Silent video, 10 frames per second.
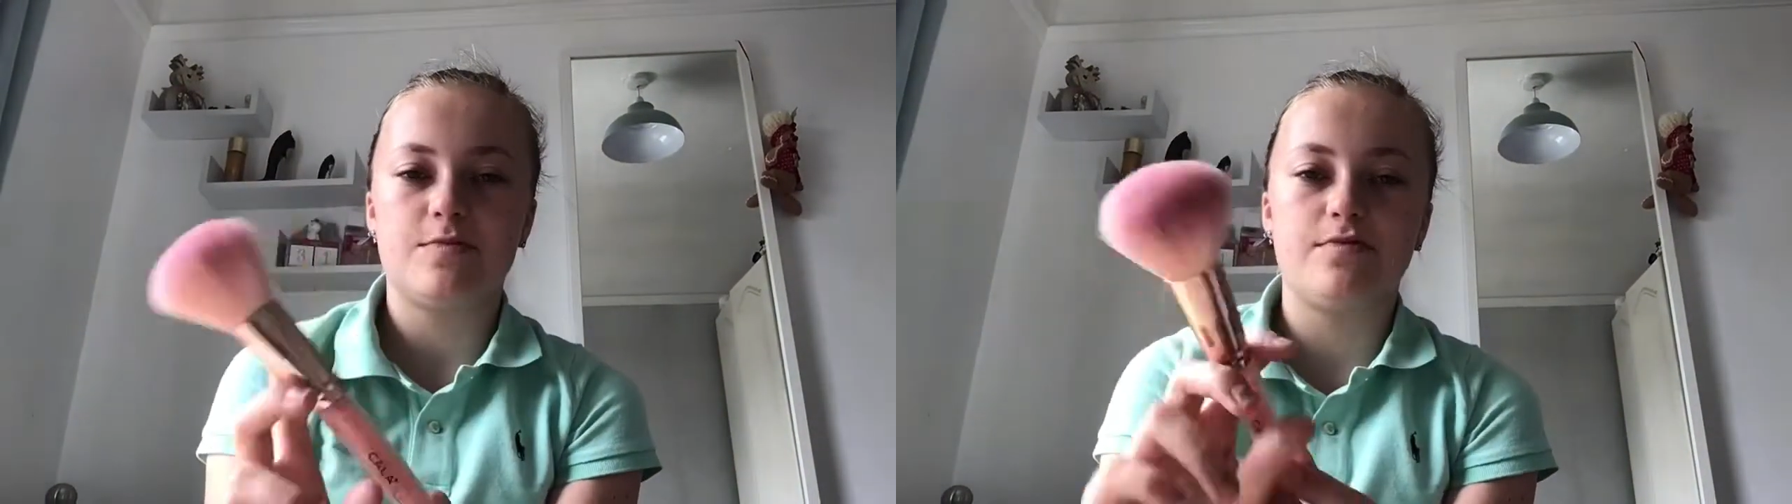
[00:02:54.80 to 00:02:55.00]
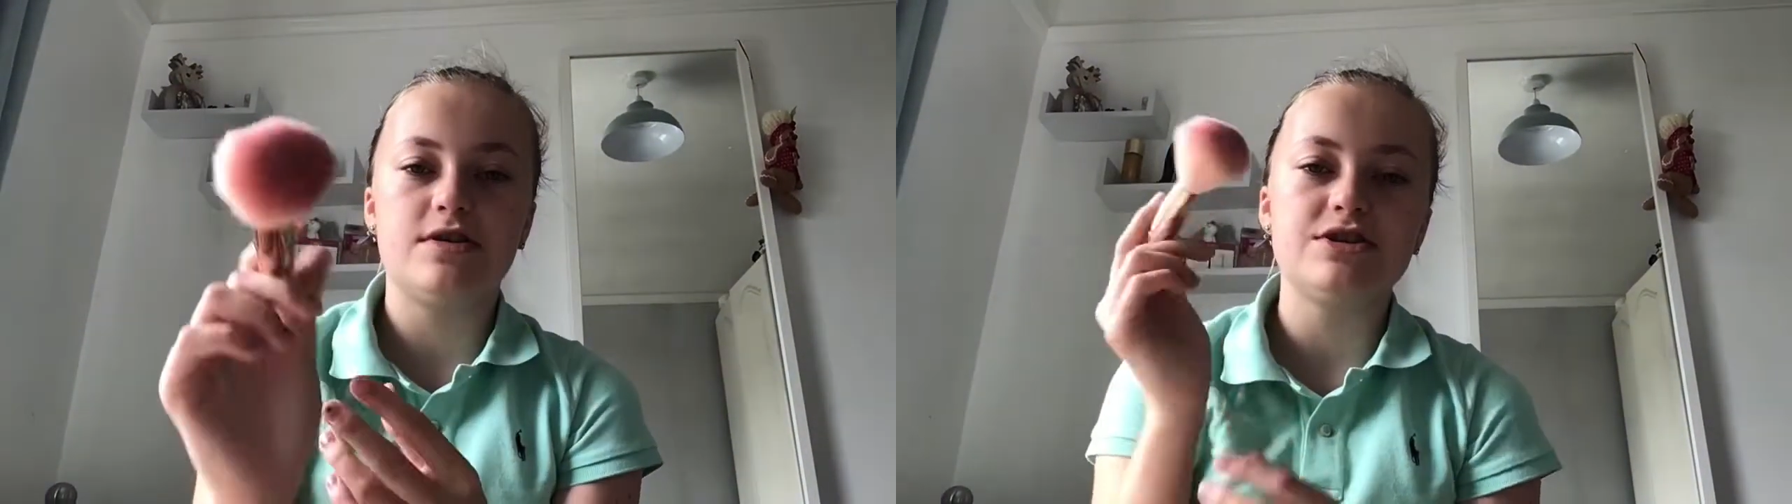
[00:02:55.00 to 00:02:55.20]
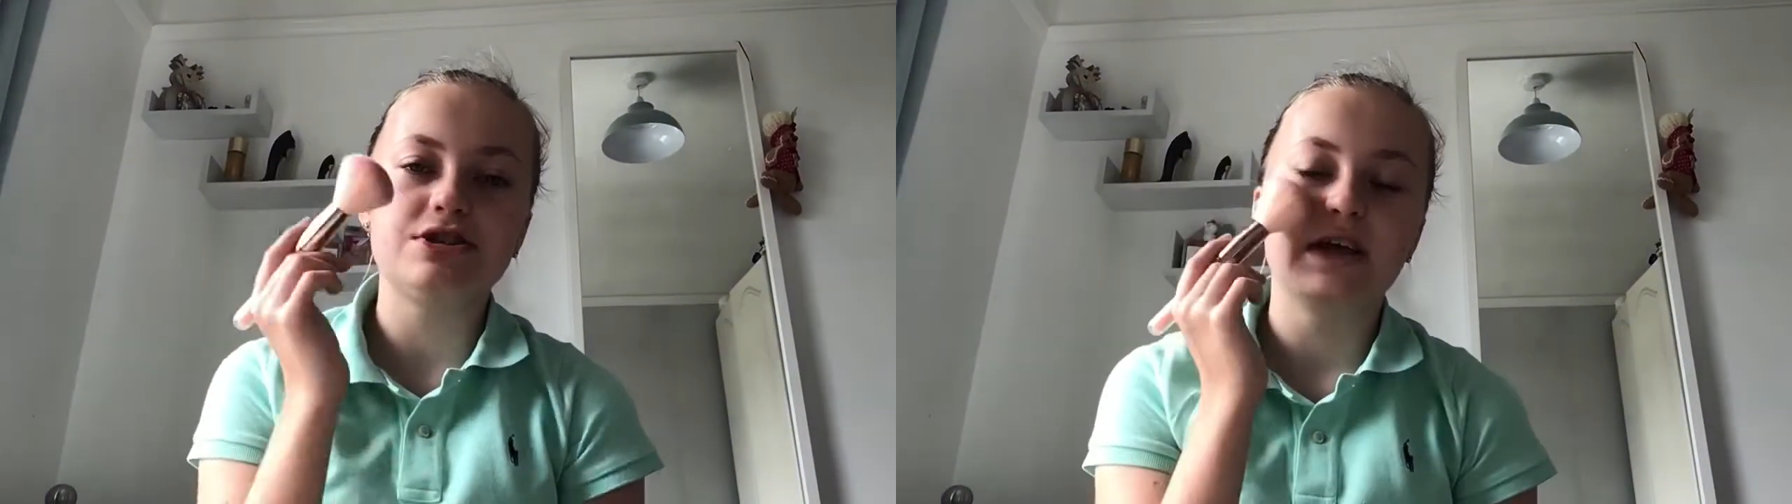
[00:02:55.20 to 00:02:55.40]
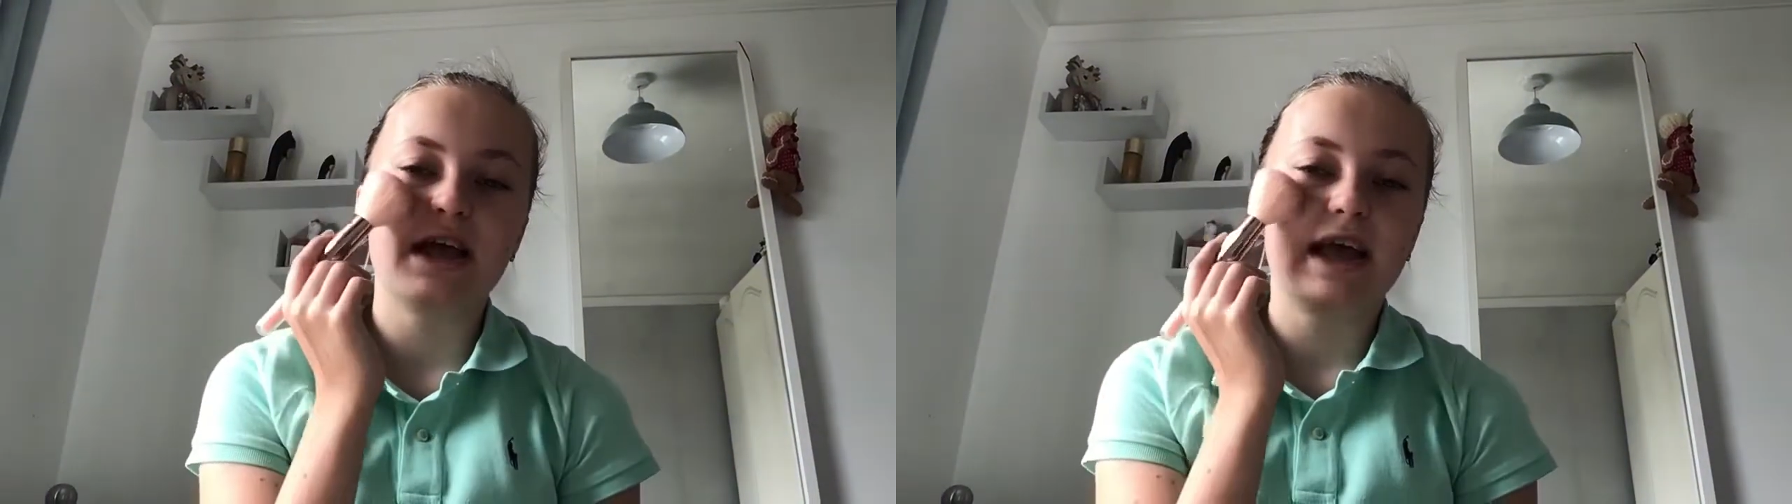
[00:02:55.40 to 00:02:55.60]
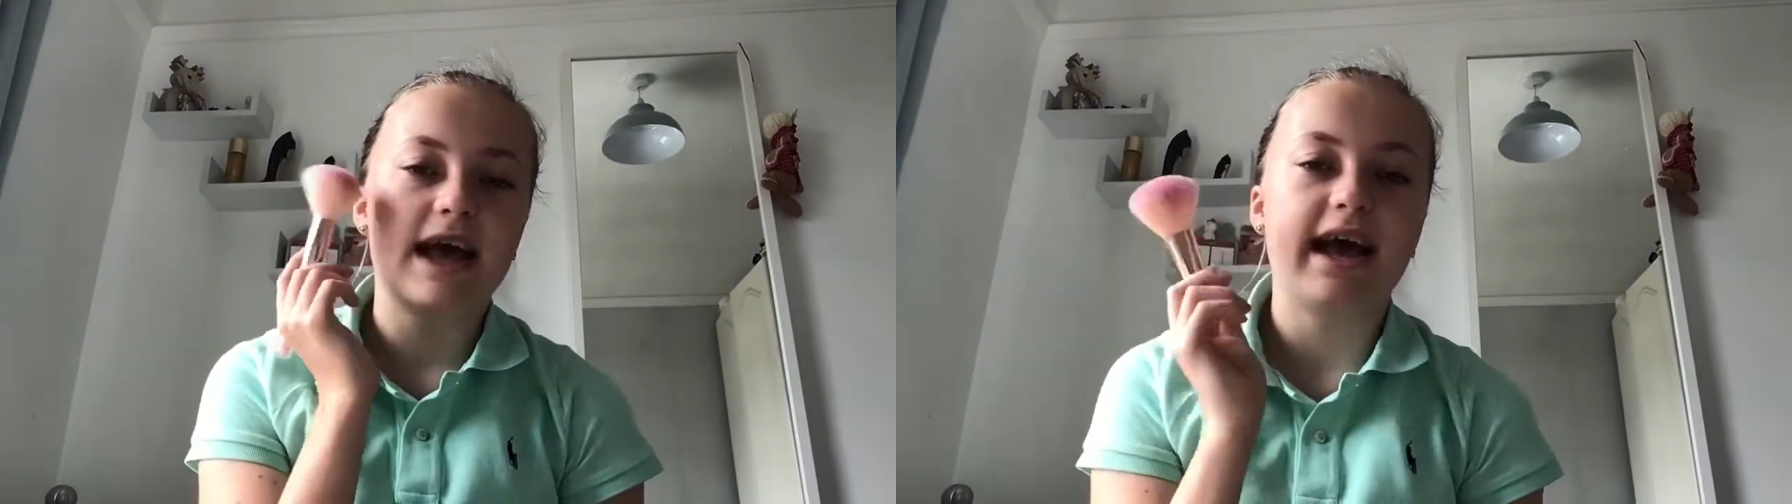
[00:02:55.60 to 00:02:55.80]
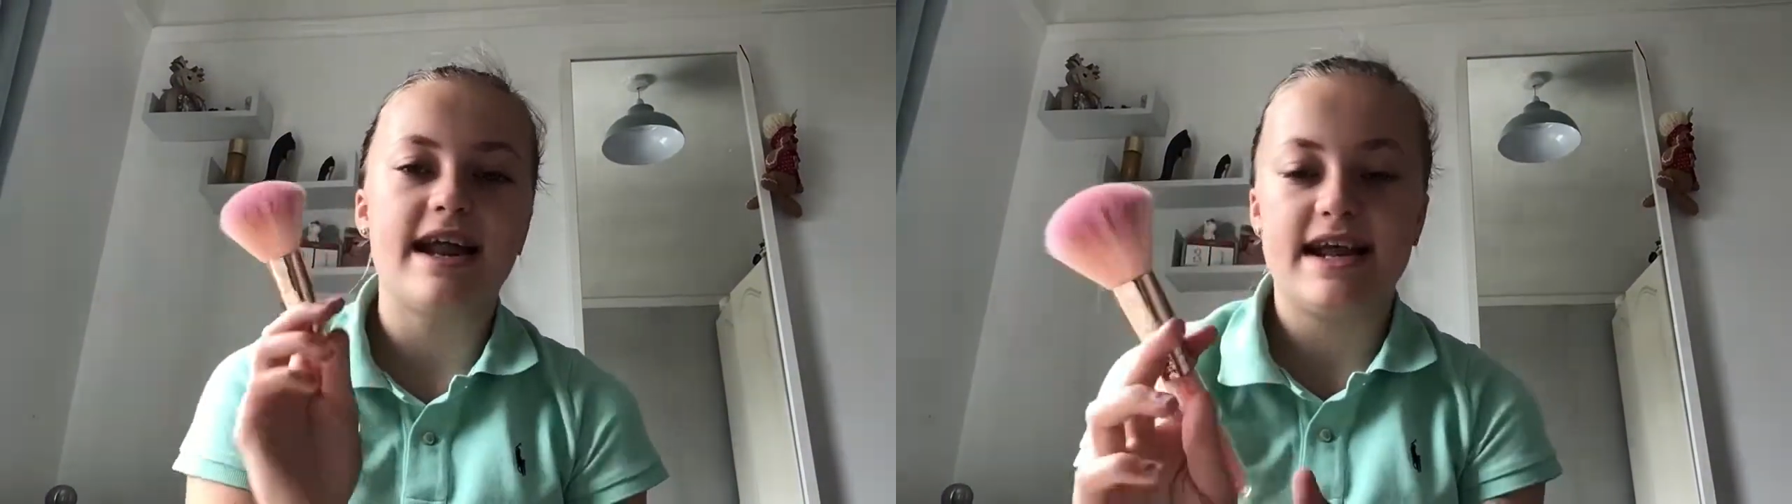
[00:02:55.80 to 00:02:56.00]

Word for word: brush and